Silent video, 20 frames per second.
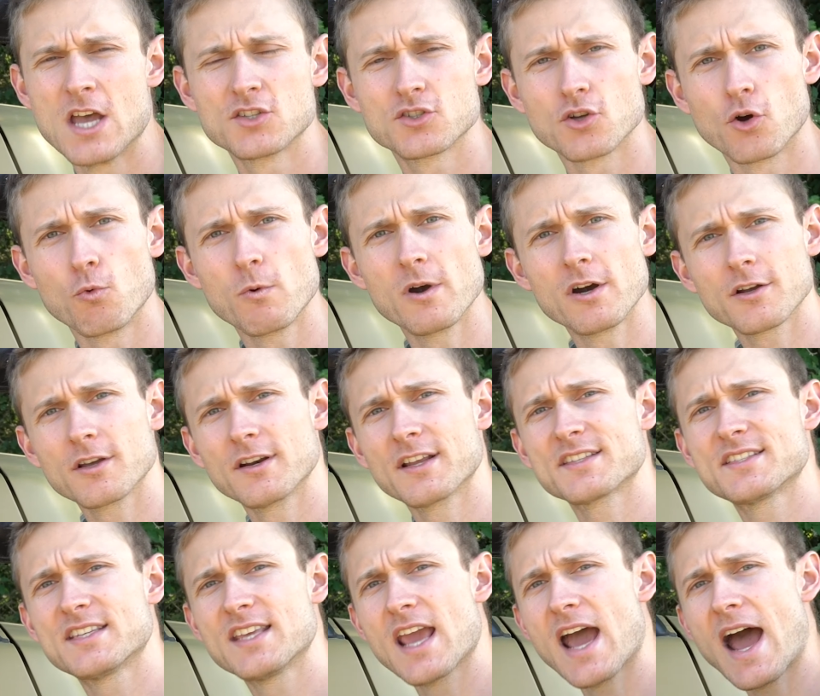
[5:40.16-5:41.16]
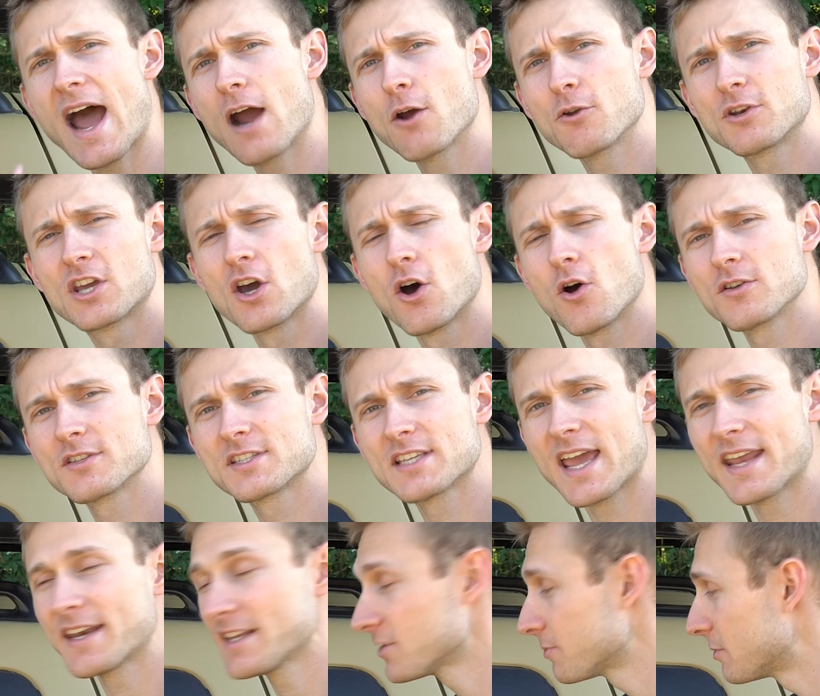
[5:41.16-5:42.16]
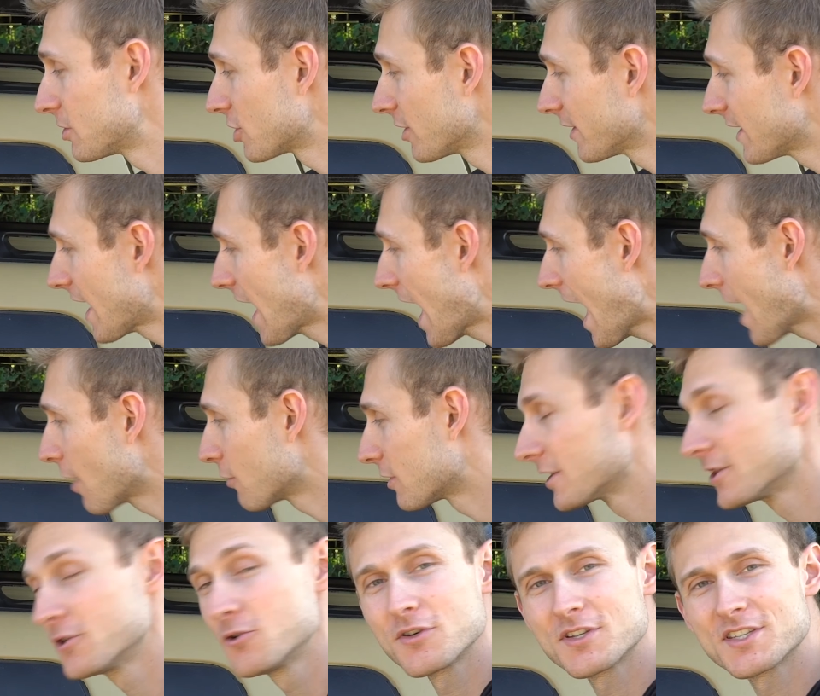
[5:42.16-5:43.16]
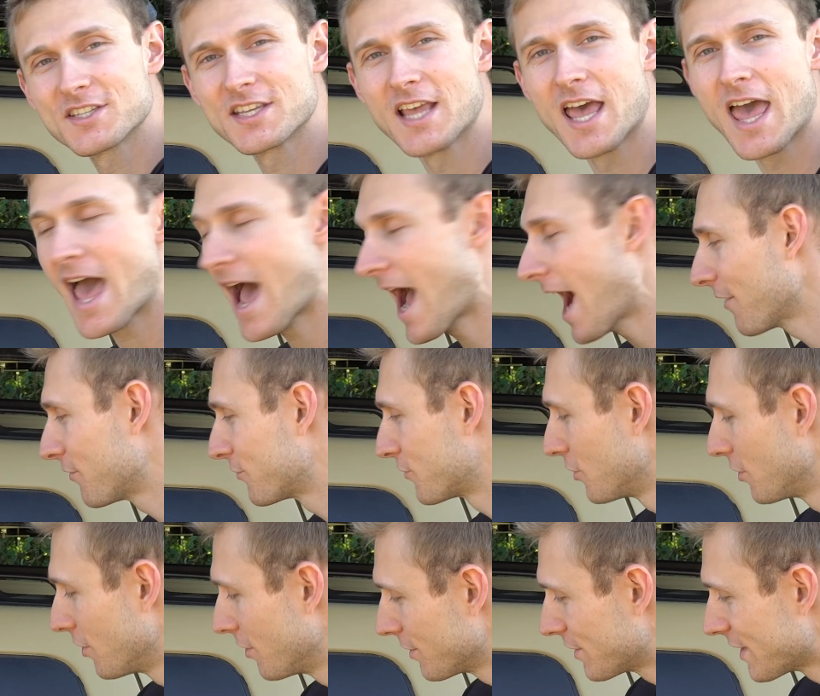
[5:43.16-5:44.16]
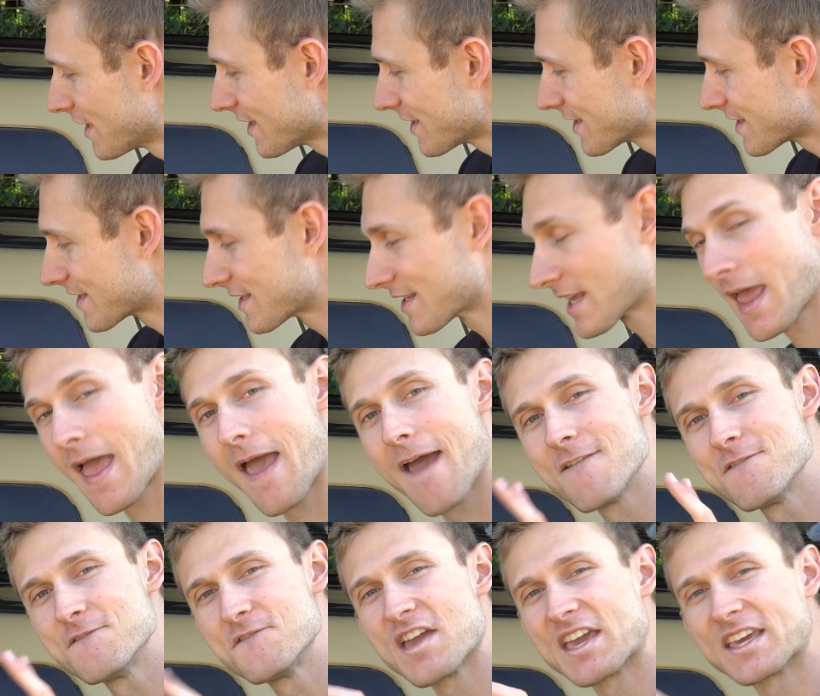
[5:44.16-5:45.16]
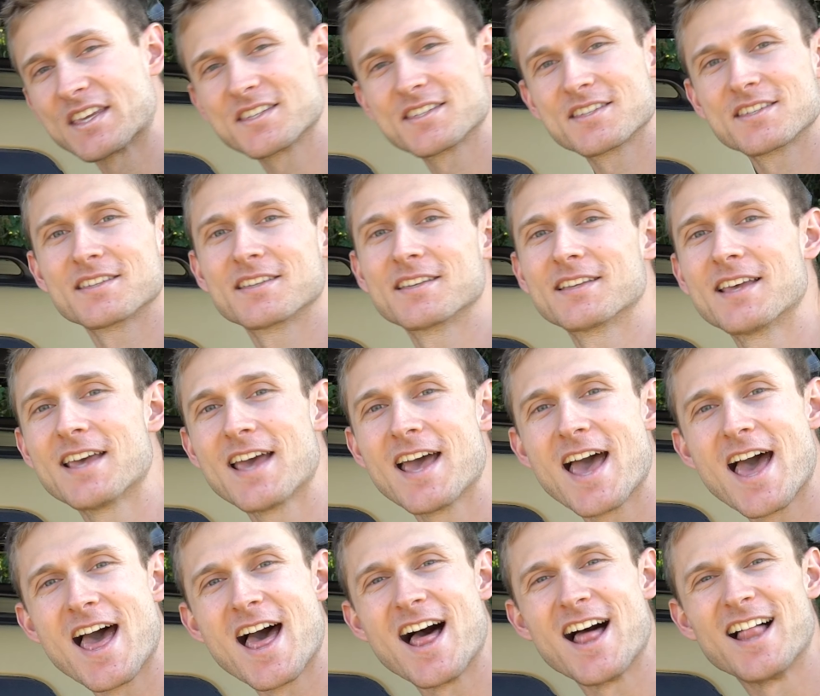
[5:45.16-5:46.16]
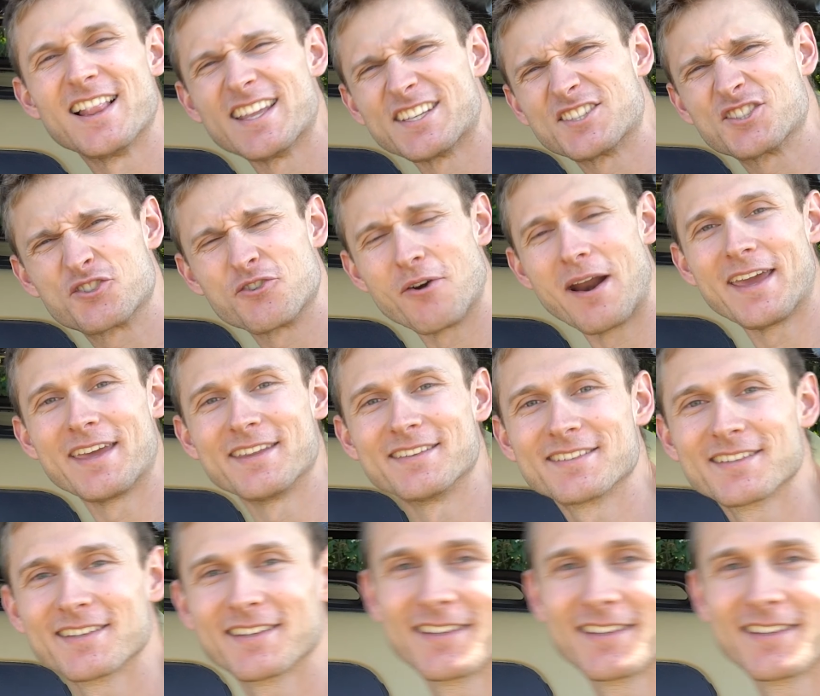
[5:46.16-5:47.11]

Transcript: So we're gonna see how it goes and especially how it looks after this fix. Let's try it.